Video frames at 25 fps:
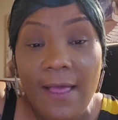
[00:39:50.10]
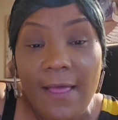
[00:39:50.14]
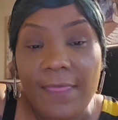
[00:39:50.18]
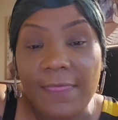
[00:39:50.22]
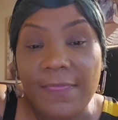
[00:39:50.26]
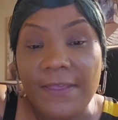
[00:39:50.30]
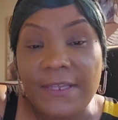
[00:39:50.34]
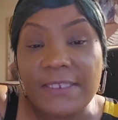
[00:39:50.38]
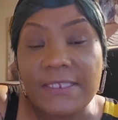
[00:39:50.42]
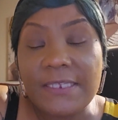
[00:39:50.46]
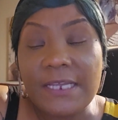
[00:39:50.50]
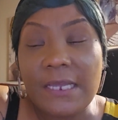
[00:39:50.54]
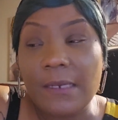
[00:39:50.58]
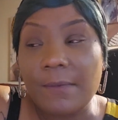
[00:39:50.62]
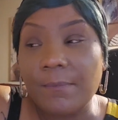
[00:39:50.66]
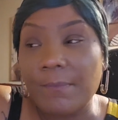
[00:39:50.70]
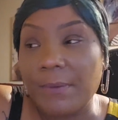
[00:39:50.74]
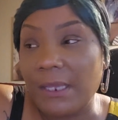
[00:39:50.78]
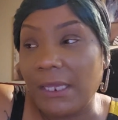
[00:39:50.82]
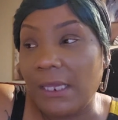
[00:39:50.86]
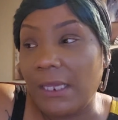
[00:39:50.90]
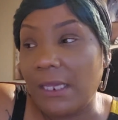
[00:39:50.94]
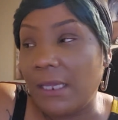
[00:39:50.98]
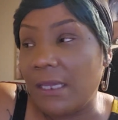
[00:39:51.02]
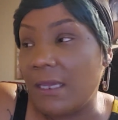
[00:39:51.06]
This could
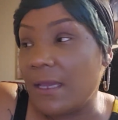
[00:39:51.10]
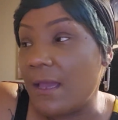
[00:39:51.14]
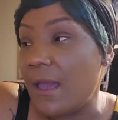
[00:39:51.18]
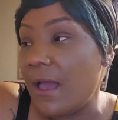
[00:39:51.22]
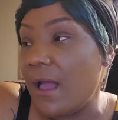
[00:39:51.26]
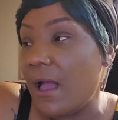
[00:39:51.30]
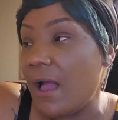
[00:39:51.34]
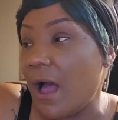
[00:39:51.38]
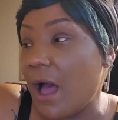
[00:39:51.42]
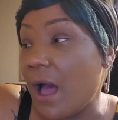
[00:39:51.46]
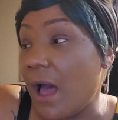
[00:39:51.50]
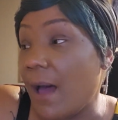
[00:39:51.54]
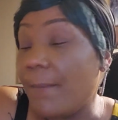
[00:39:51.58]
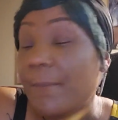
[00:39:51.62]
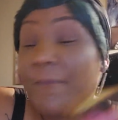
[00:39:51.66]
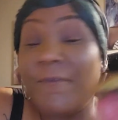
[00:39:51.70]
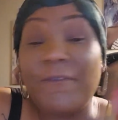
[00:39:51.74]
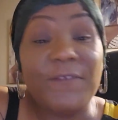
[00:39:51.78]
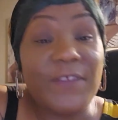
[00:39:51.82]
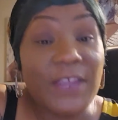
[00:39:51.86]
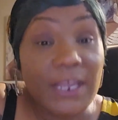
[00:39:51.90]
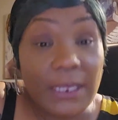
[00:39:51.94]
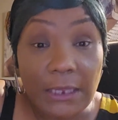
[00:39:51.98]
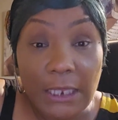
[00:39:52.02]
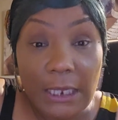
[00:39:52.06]
be
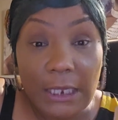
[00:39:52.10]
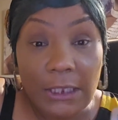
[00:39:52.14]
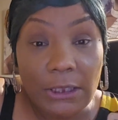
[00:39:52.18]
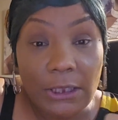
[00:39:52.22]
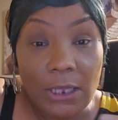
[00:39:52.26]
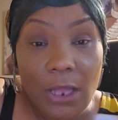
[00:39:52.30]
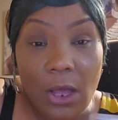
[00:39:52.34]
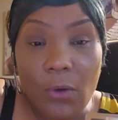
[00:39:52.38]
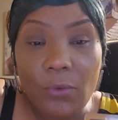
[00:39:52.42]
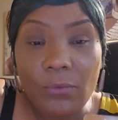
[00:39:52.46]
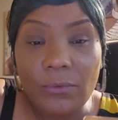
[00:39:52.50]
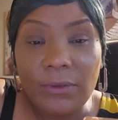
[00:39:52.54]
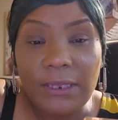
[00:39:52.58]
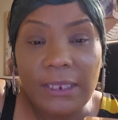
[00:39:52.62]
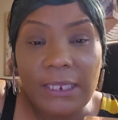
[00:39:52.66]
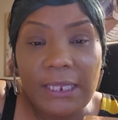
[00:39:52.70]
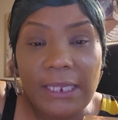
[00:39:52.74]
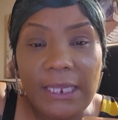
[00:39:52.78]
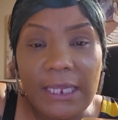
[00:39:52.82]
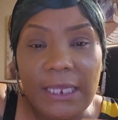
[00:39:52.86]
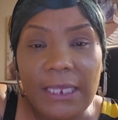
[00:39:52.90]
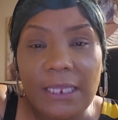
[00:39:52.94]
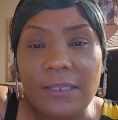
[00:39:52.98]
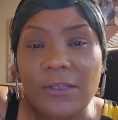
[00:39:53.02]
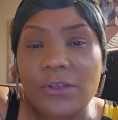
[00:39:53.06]
feeling
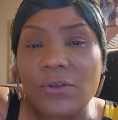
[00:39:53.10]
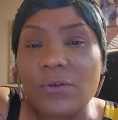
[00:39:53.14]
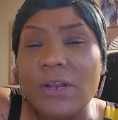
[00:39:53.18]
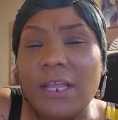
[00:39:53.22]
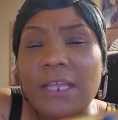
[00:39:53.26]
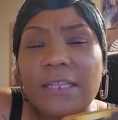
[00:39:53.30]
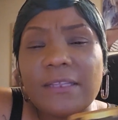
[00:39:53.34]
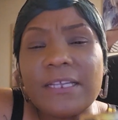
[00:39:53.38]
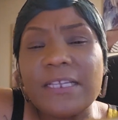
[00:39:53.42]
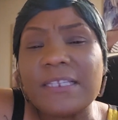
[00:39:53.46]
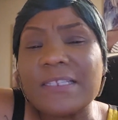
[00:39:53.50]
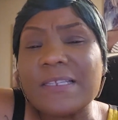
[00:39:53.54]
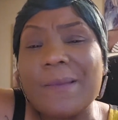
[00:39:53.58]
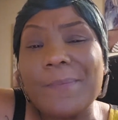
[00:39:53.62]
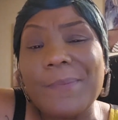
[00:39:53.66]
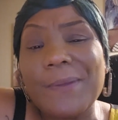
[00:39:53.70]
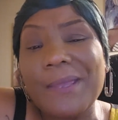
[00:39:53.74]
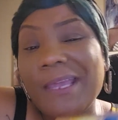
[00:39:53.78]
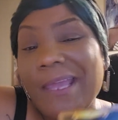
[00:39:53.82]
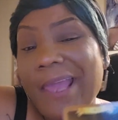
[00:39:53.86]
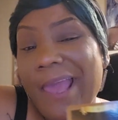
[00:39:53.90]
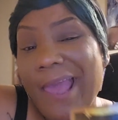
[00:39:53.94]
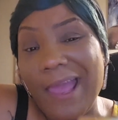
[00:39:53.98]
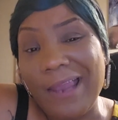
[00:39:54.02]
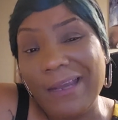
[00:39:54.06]
lonely. This could
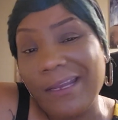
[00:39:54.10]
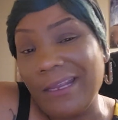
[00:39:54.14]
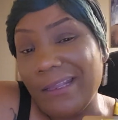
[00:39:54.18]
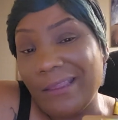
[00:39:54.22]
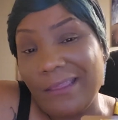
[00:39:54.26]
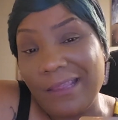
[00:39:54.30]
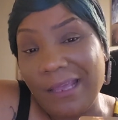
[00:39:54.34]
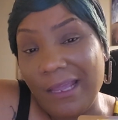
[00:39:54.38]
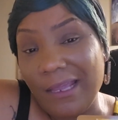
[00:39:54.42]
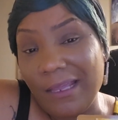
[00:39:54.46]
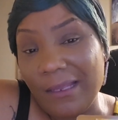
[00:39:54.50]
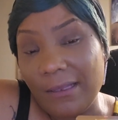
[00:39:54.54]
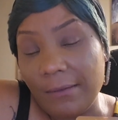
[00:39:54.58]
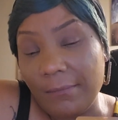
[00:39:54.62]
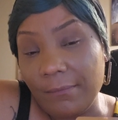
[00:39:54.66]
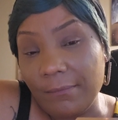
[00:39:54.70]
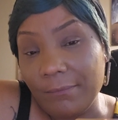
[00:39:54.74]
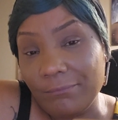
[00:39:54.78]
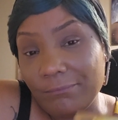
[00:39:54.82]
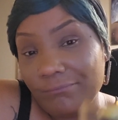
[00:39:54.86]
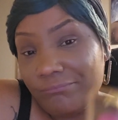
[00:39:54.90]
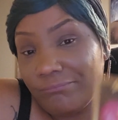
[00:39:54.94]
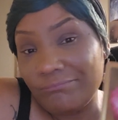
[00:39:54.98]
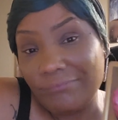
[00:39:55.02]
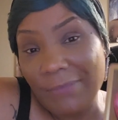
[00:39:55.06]
be anything,
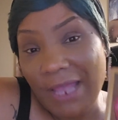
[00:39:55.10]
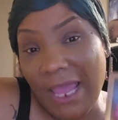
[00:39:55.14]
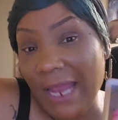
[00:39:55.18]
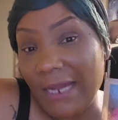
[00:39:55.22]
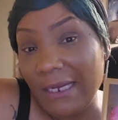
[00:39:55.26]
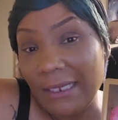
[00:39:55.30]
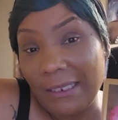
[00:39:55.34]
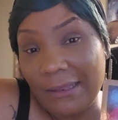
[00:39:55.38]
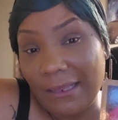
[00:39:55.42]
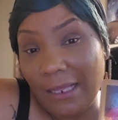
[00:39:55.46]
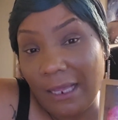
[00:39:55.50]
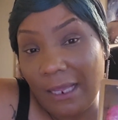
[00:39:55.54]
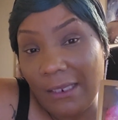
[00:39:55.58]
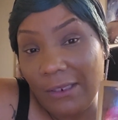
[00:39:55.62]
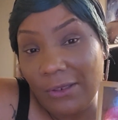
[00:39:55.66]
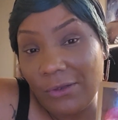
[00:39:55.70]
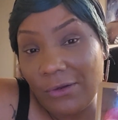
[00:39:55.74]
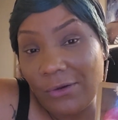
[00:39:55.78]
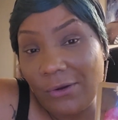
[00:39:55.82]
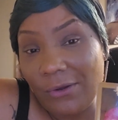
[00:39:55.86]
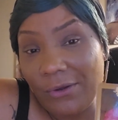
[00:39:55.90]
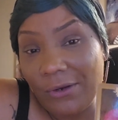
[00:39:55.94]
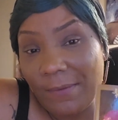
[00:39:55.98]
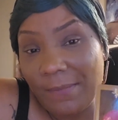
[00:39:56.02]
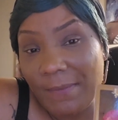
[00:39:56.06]
you
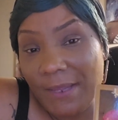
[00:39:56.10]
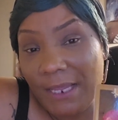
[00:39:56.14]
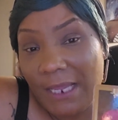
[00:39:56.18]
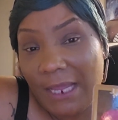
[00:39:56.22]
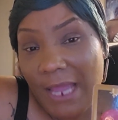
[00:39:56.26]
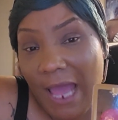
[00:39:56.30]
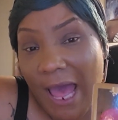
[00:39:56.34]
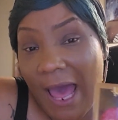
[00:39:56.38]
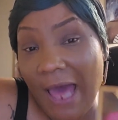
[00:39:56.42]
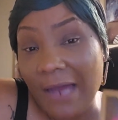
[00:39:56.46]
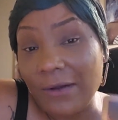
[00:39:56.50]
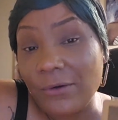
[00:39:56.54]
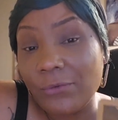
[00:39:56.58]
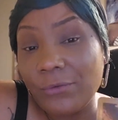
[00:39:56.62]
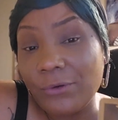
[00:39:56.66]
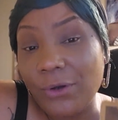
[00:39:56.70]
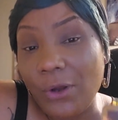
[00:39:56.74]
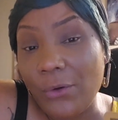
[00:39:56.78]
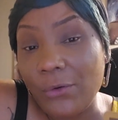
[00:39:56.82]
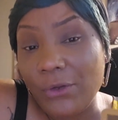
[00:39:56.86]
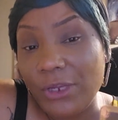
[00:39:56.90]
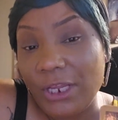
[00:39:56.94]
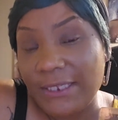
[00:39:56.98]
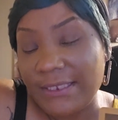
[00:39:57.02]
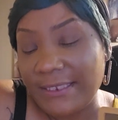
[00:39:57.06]
know what I mean? I don't
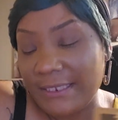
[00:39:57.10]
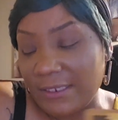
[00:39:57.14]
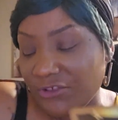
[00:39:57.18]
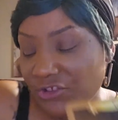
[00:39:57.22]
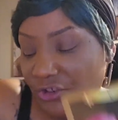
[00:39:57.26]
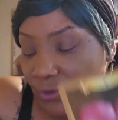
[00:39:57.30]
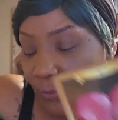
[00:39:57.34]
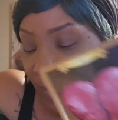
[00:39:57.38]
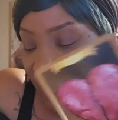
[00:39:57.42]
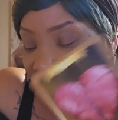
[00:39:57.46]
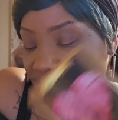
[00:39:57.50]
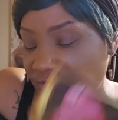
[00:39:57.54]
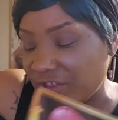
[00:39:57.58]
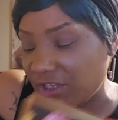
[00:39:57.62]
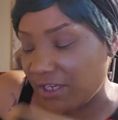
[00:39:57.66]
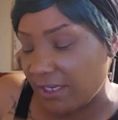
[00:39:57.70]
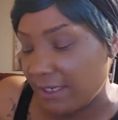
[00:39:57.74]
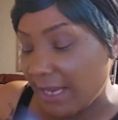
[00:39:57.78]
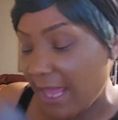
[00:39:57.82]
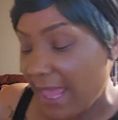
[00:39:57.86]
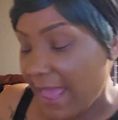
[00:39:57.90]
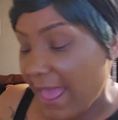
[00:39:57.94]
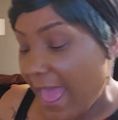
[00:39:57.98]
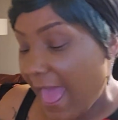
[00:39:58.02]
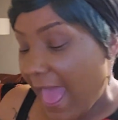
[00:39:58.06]
know your situation,
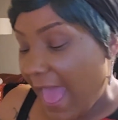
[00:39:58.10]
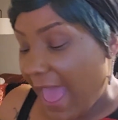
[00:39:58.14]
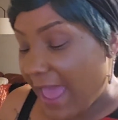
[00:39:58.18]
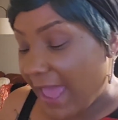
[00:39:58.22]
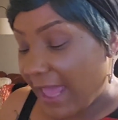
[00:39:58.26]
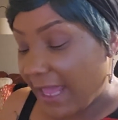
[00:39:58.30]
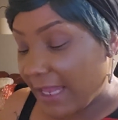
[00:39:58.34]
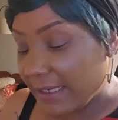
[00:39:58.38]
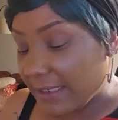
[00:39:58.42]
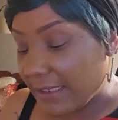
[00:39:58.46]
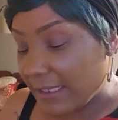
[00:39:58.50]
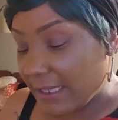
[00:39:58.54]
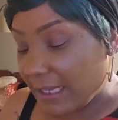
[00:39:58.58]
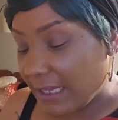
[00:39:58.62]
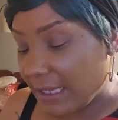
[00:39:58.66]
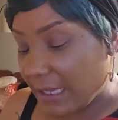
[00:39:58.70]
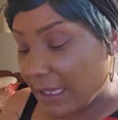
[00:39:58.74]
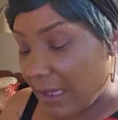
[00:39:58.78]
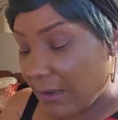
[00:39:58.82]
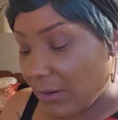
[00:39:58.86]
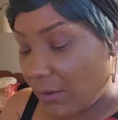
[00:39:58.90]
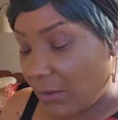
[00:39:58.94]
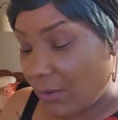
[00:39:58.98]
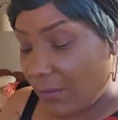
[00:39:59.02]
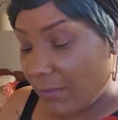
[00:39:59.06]
and
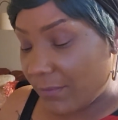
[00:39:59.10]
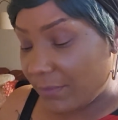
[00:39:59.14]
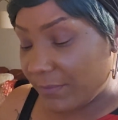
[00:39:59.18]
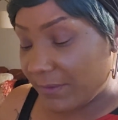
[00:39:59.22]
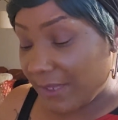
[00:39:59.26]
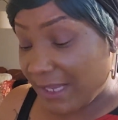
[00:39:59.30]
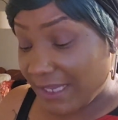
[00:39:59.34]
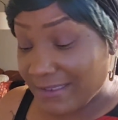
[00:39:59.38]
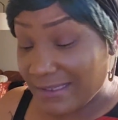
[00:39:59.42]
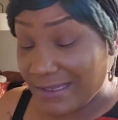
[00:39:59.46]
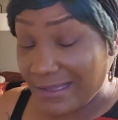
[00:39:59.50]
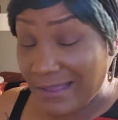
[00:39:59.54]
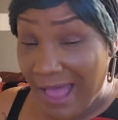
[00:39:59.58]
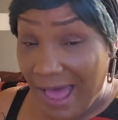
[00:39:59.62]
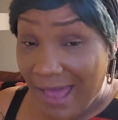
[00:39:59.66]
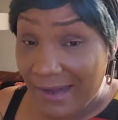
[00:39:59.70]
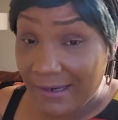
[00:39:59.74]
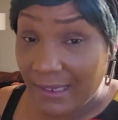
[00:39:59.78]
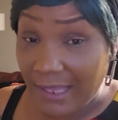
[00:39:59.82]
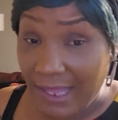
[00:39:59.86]
there's a lot of